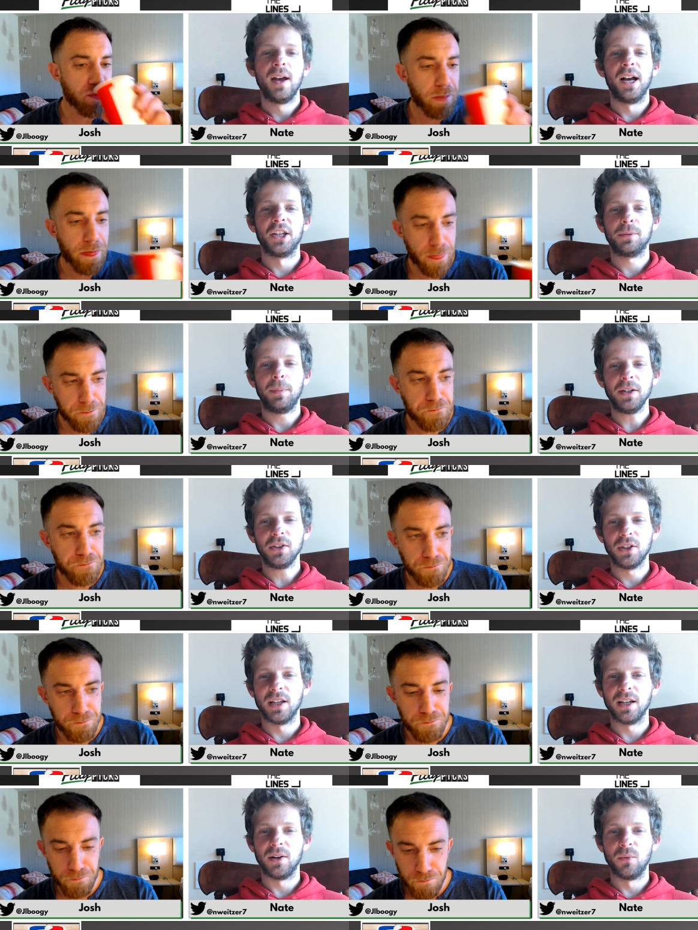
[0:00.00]
Speaker 1: especially
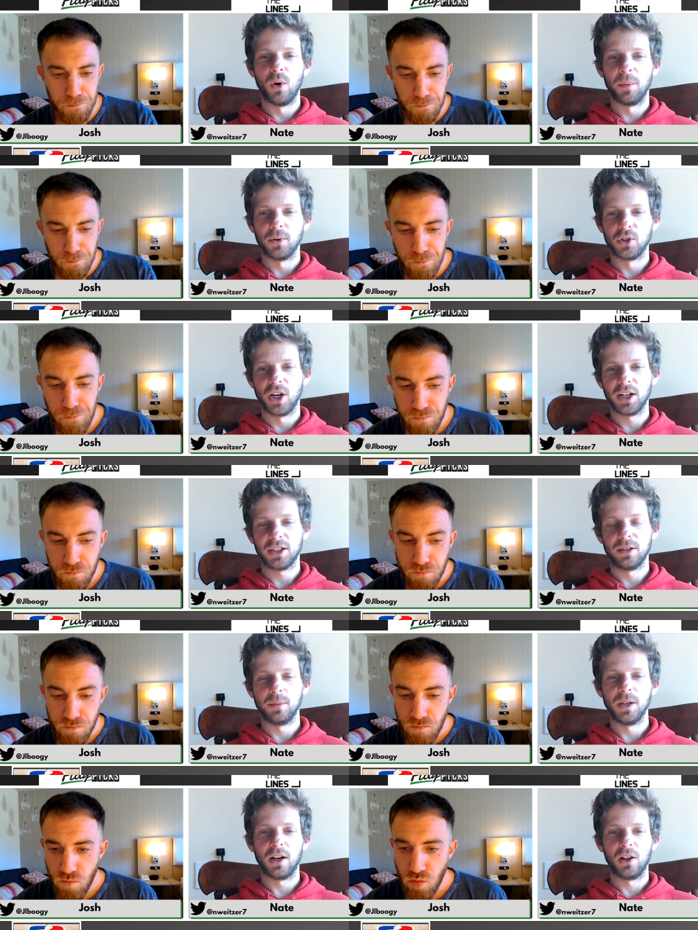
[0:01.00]
in what projects to
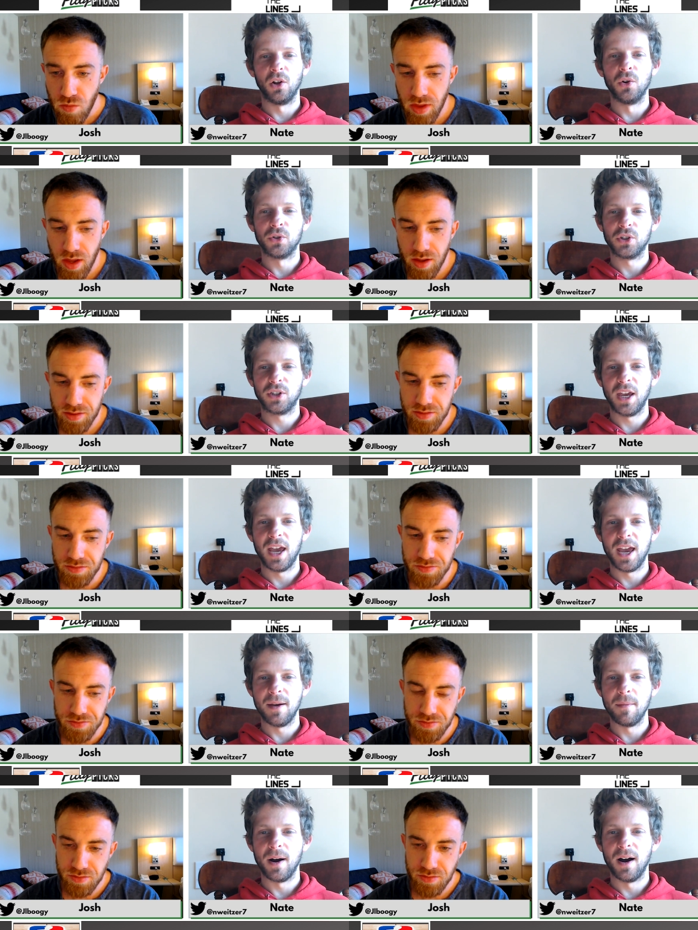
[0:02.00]
be a close
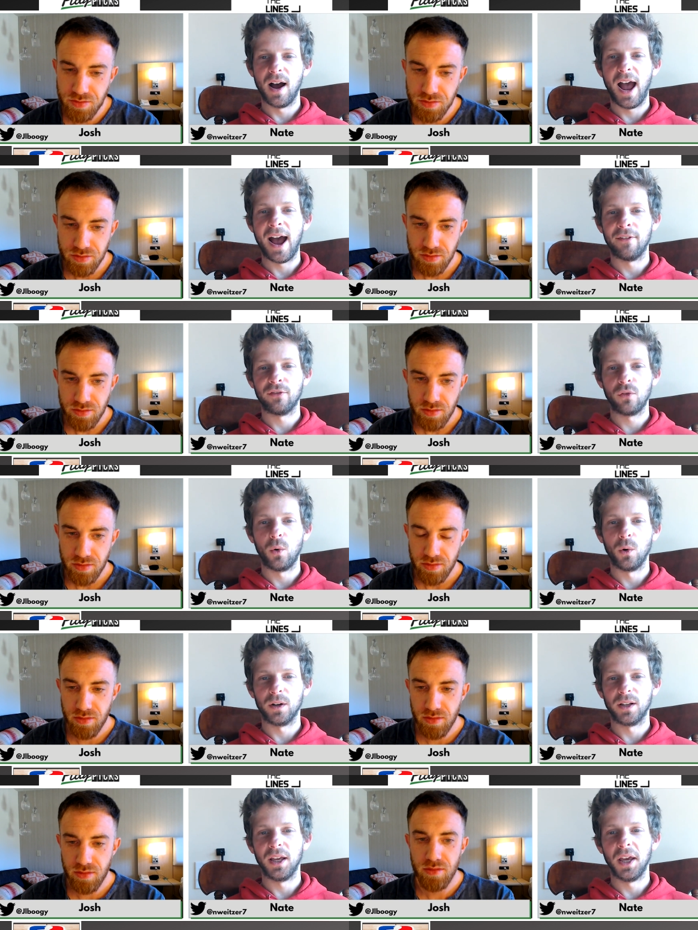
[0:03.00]
game, a
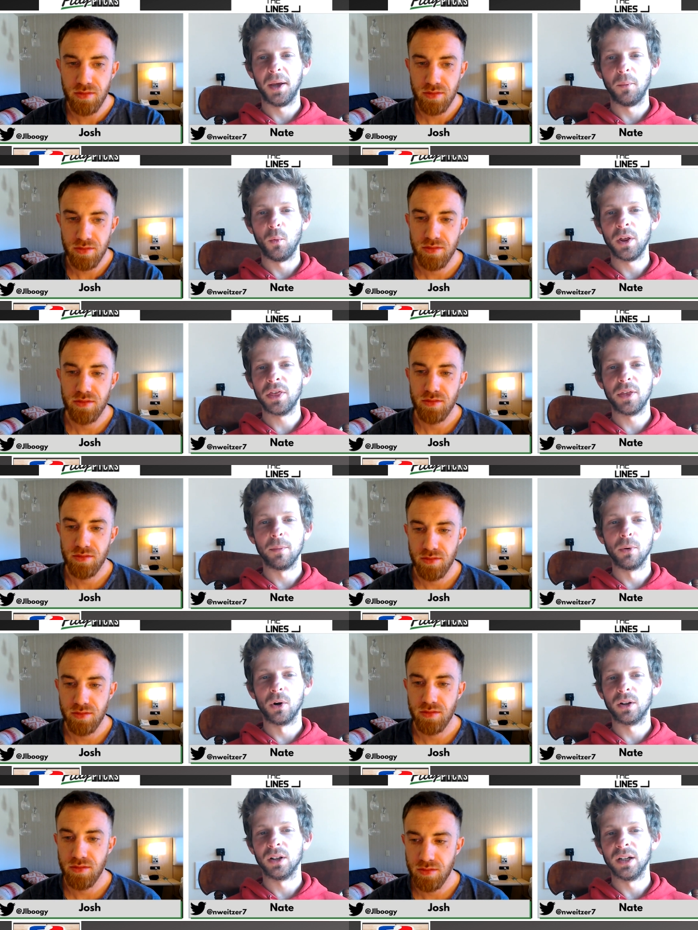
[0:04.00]
half-court game with the
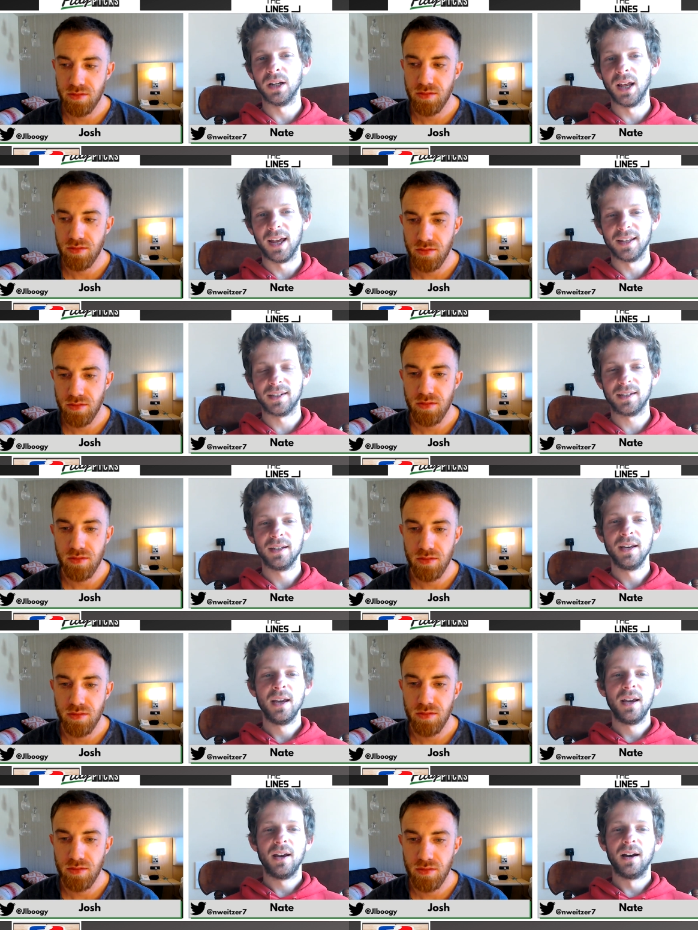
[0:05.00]
Brooklyn Nets.
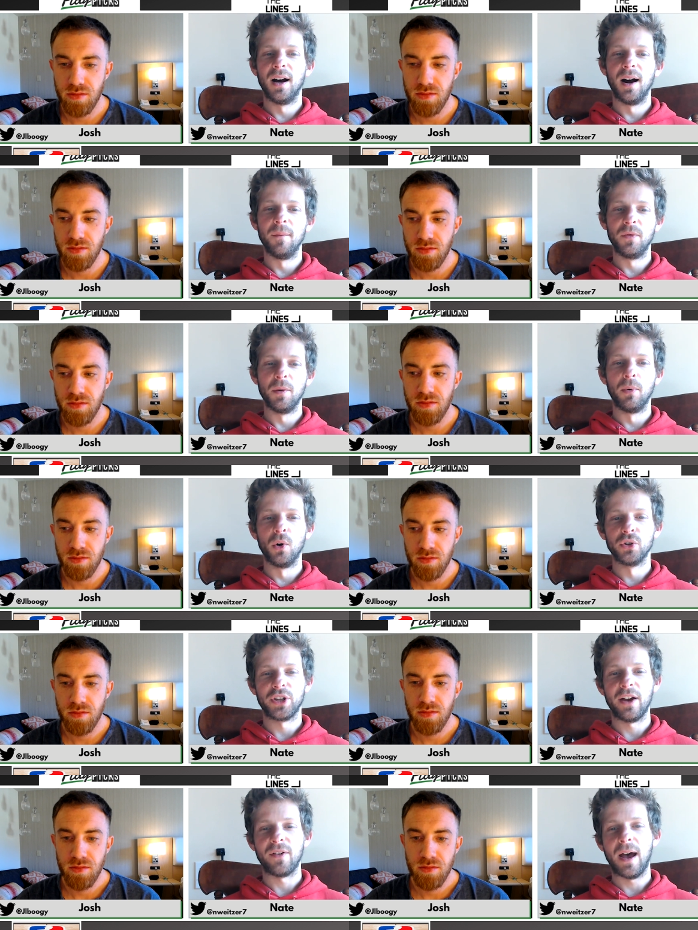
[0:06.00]
The Bulls
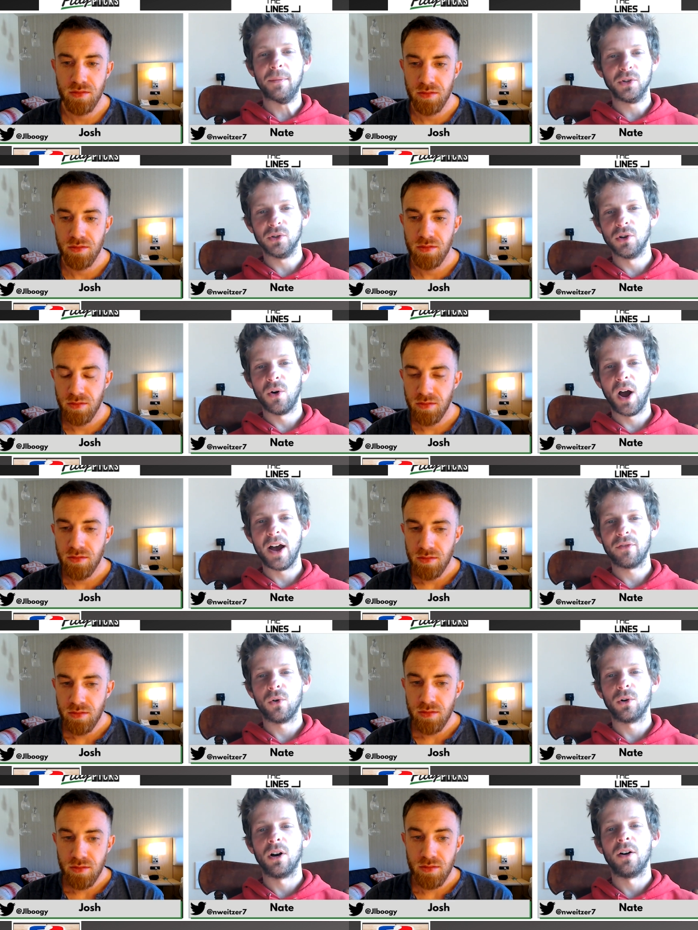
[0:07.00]
have absolutely no
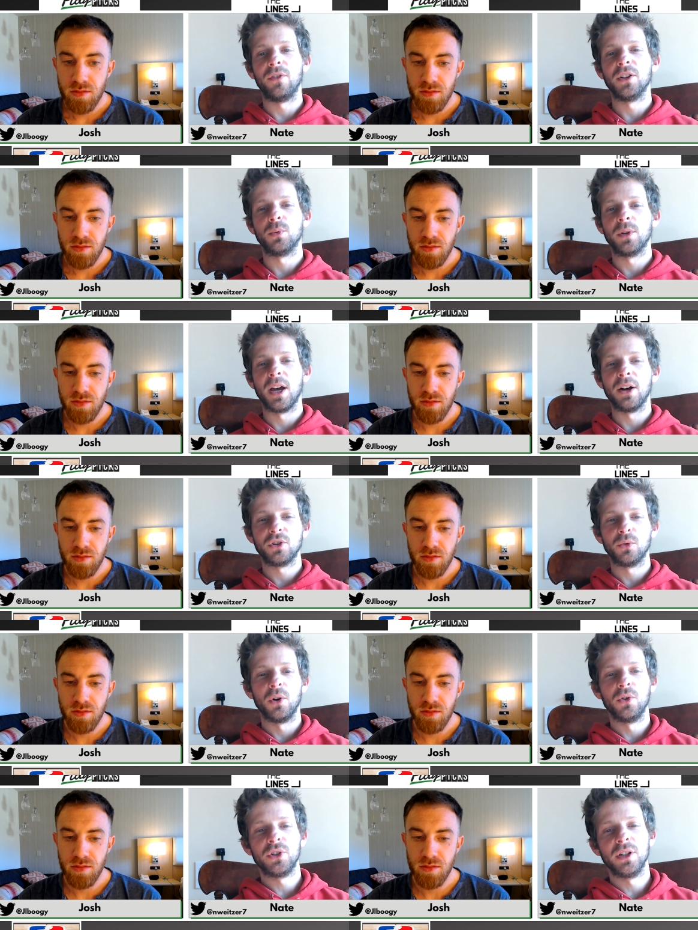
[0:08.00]
half-court offense without
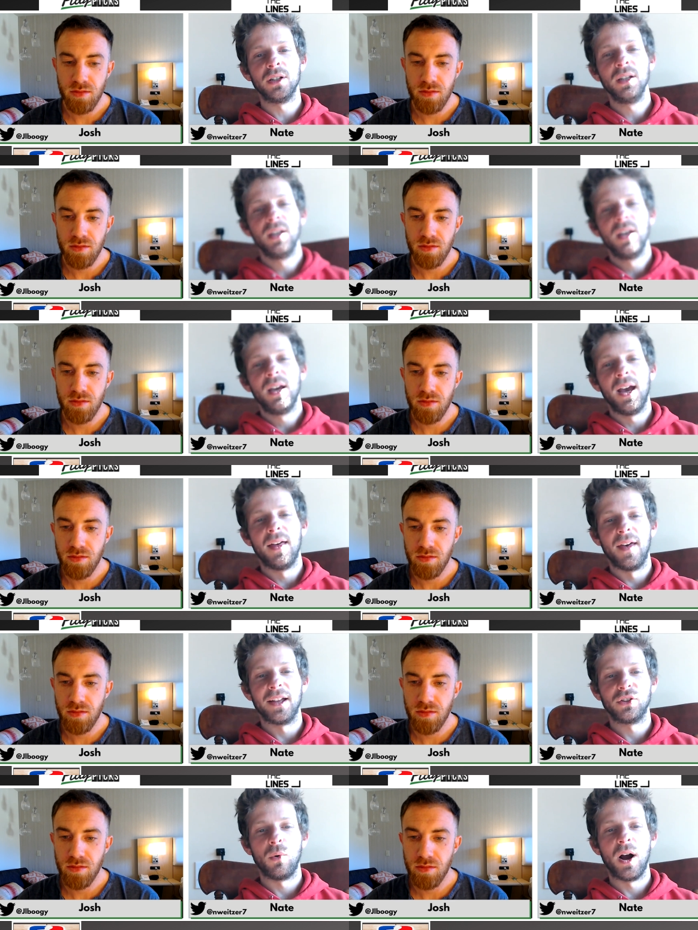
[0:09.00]
DeRozan, and
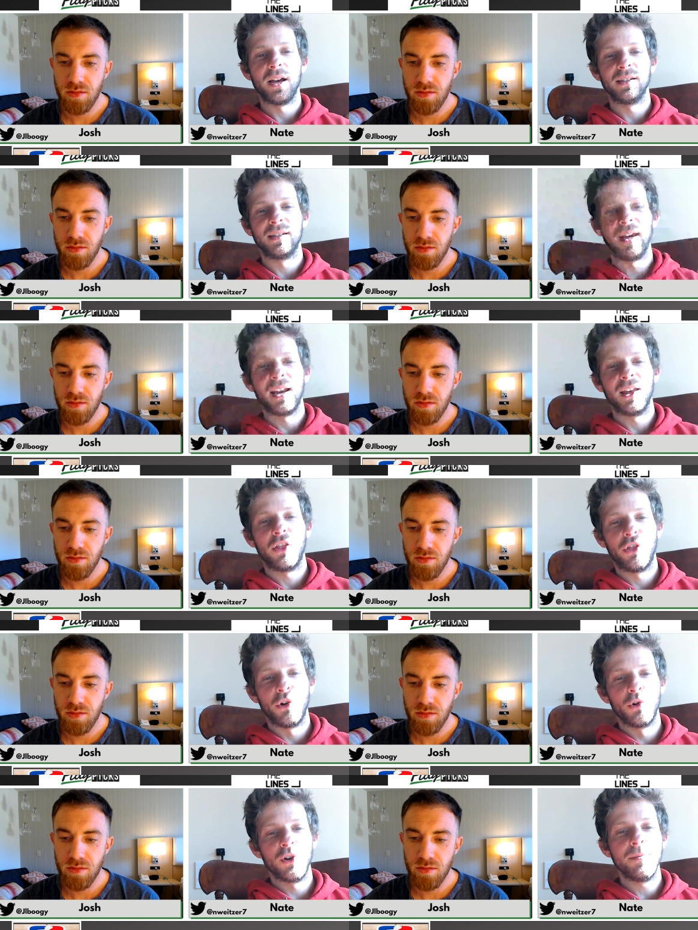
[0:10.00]
that's why he's getting
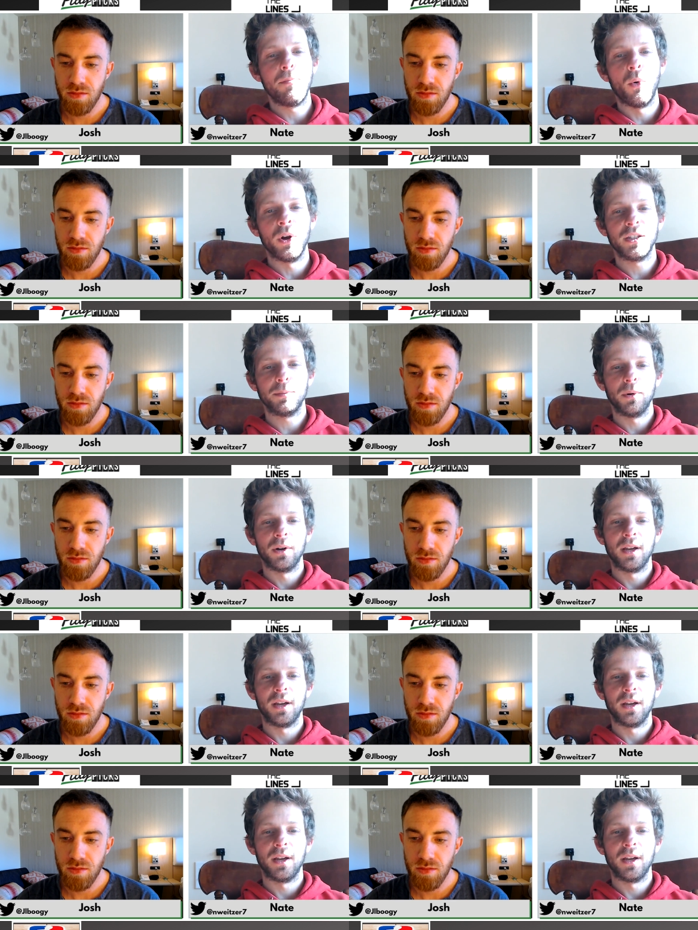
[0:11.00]
30 points per